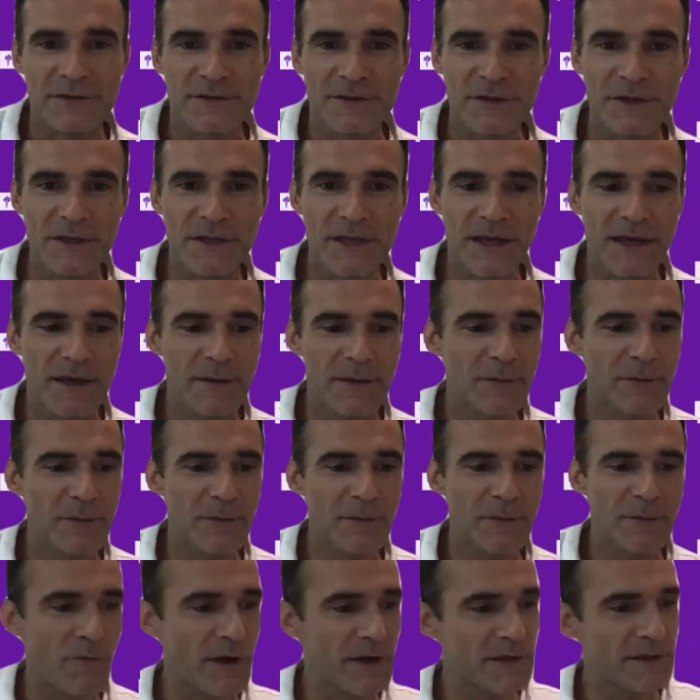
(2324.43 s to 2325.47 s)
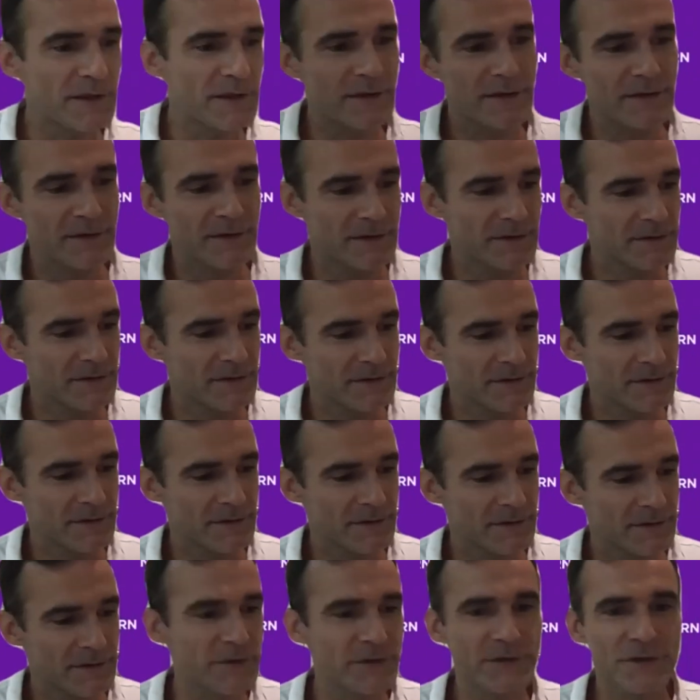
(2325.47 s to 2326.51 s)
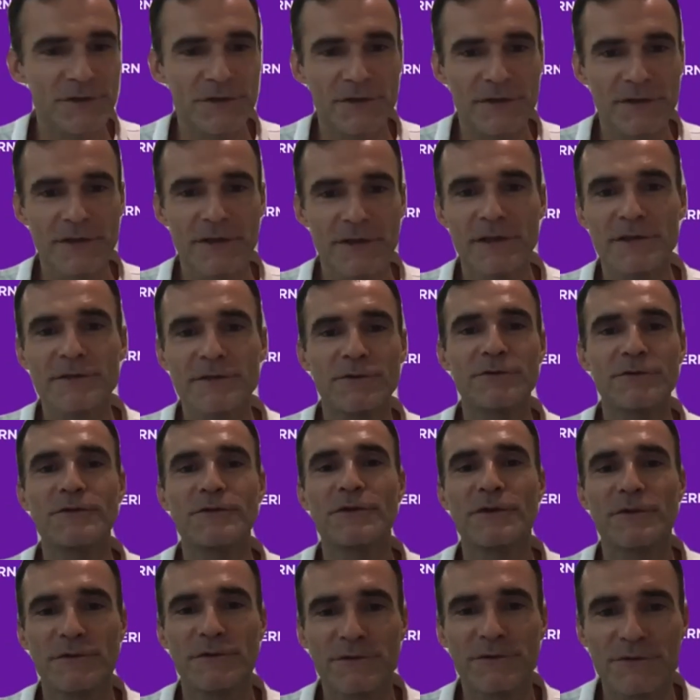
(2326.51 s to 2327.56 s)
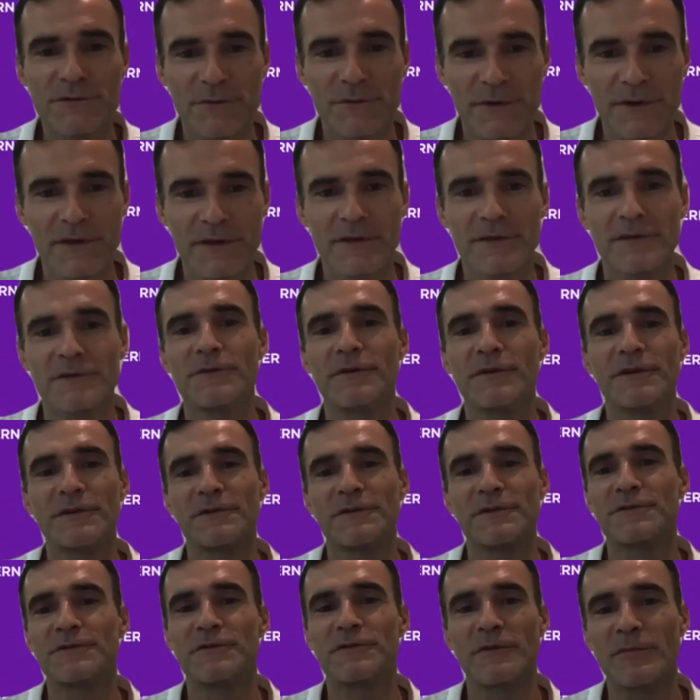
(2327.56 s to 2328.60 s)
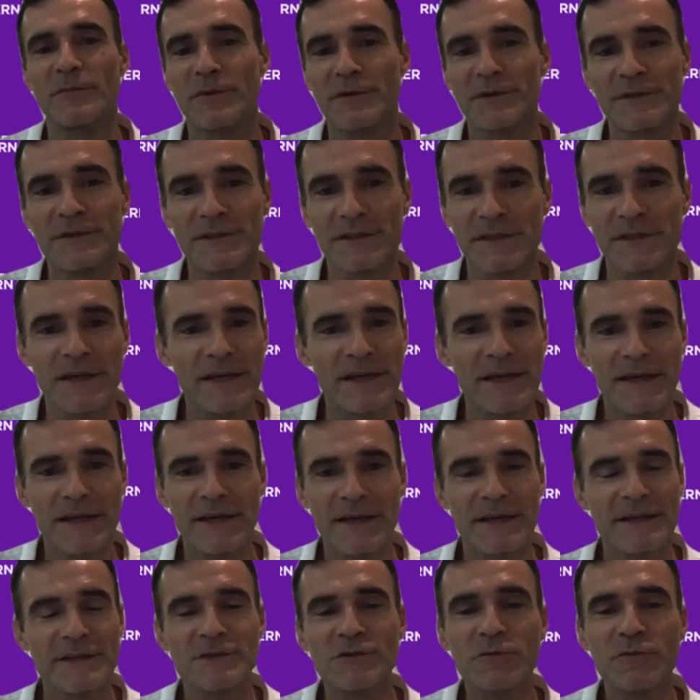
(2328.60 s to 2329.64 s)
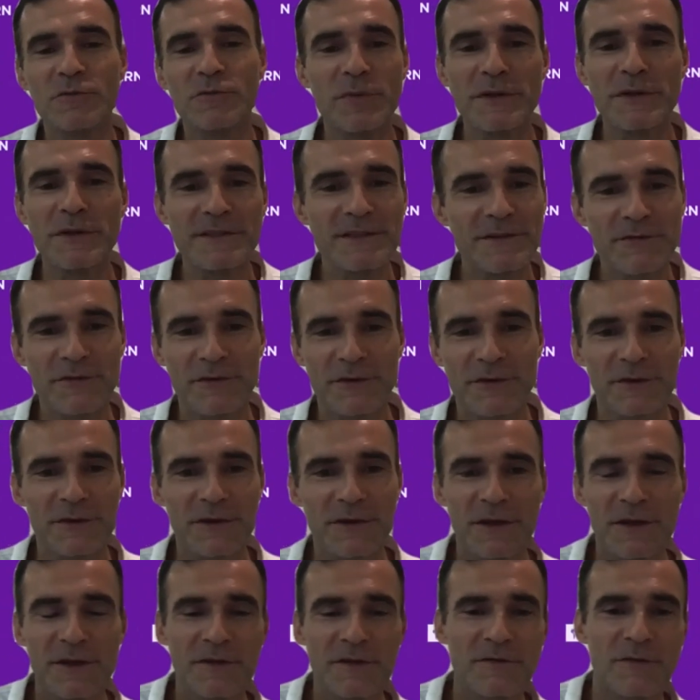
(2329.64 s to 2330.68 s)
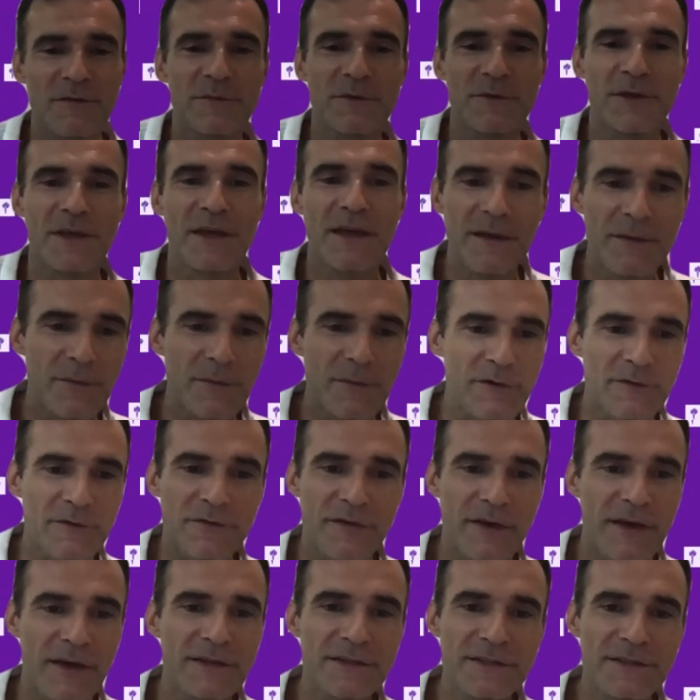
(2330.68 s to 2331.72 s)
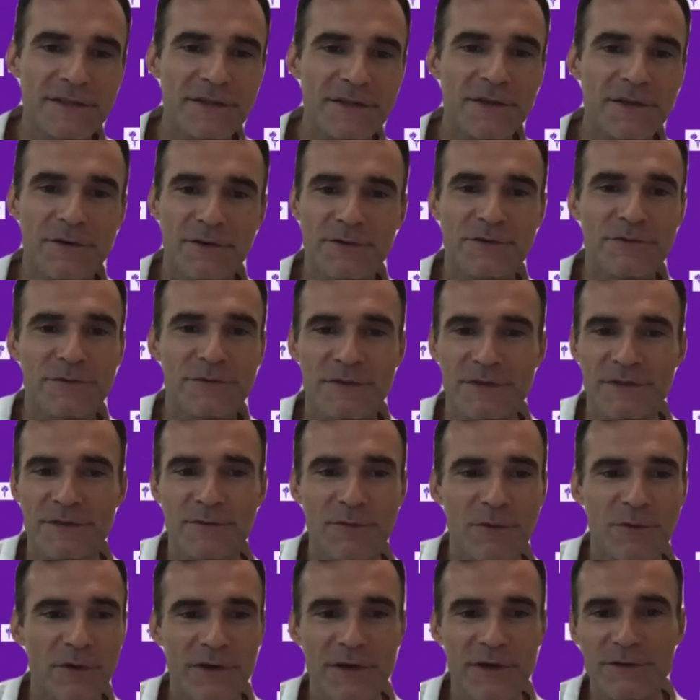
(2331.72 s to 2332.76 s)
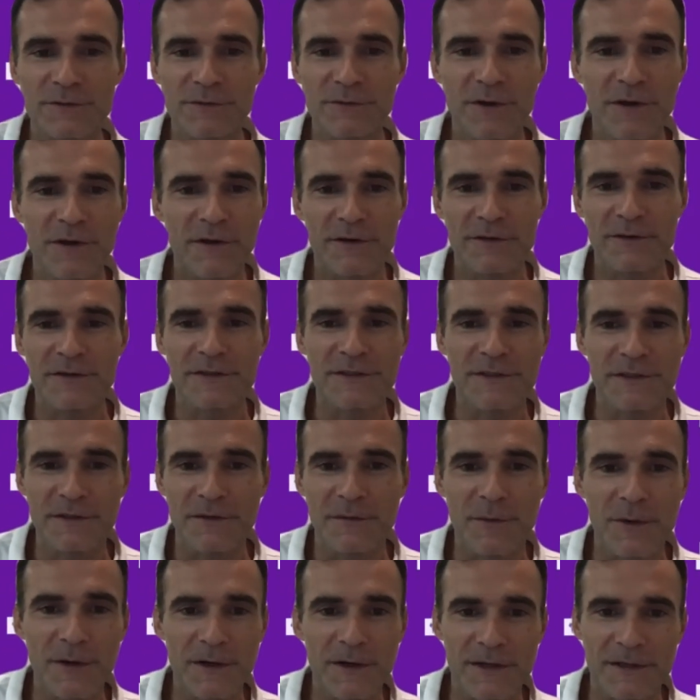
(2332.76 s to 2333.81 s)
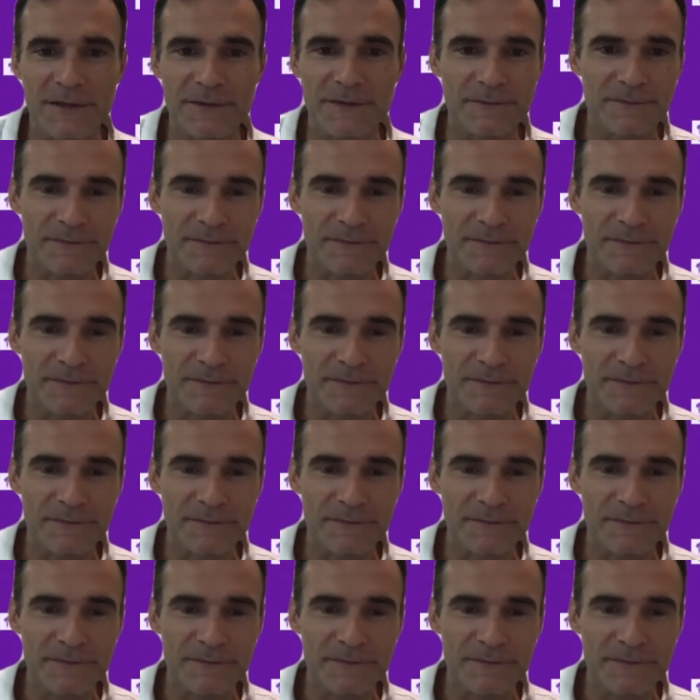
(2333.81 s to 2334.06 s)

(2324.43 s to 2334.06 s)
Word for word: The game of one politician in his own country doing industrial policy is completely different from the game of eighteen countries working together in a single market.